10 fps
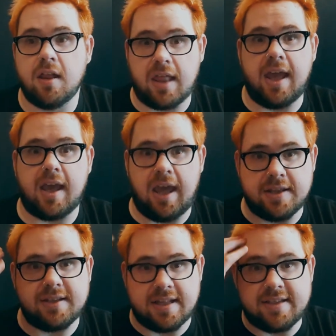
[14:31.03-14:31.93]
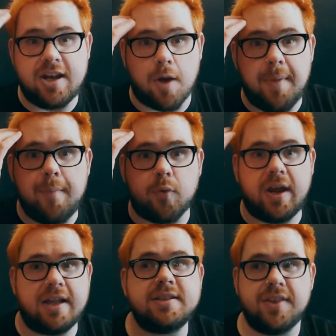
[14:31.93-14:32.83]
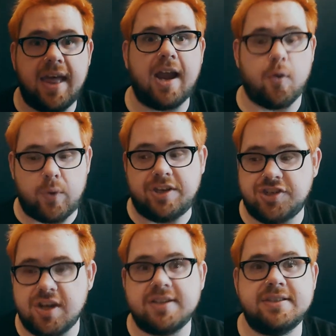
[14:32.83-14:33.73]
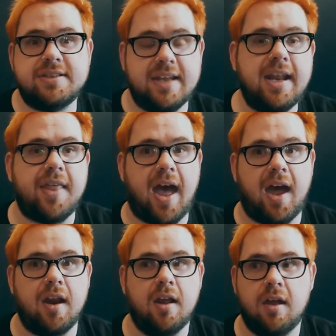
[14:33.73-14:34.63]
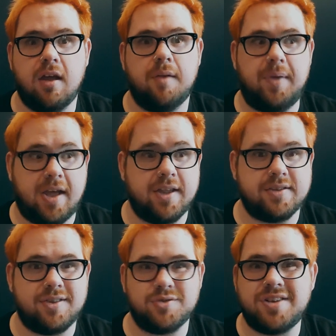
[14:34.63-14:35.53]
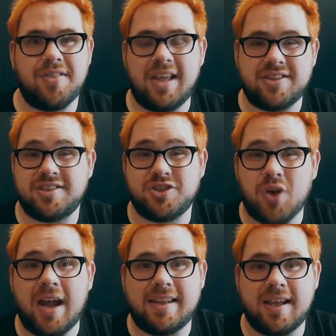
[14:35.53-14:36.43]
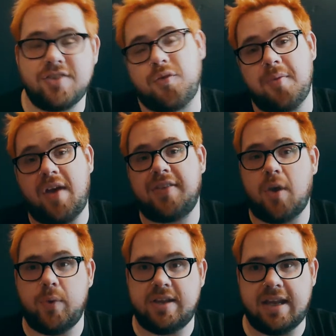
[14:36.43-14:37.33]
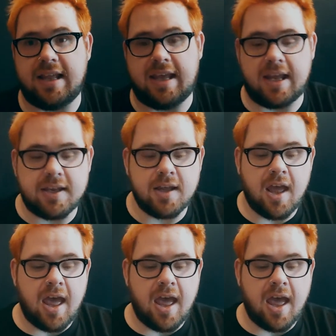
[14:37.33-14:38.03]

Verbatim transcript: Like it's it's in our memory, it's there. We just did that because there's nothing else distracting us from the fact that we did eat.